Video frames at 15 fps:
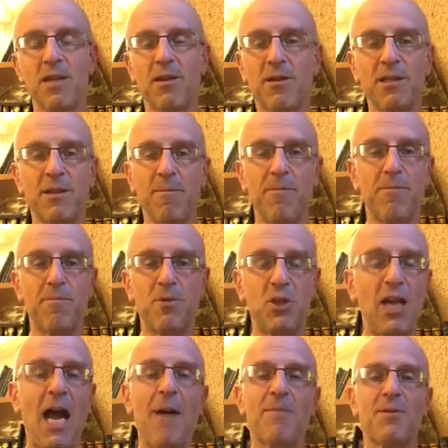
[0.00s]
there is a
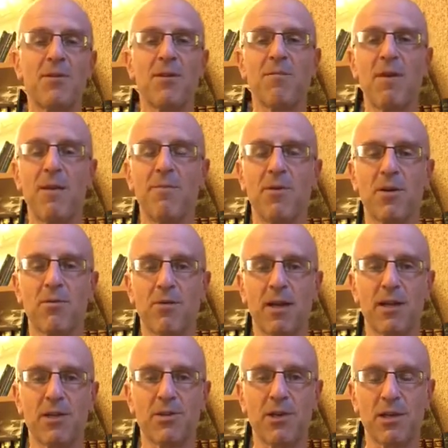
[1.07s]
chapter in my book,
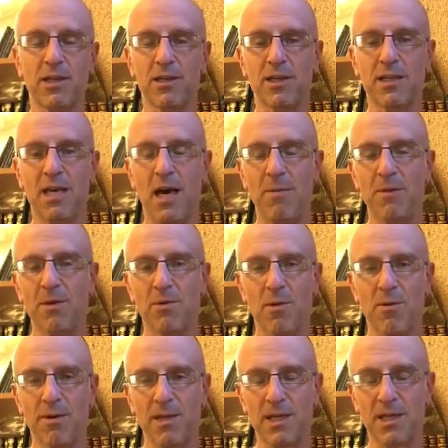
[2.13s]
Reconstructing the Talmud,
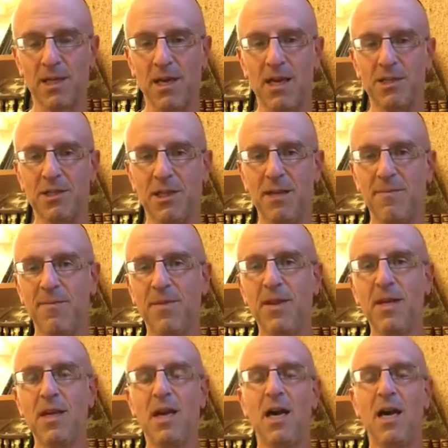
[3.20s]
where we discuss them.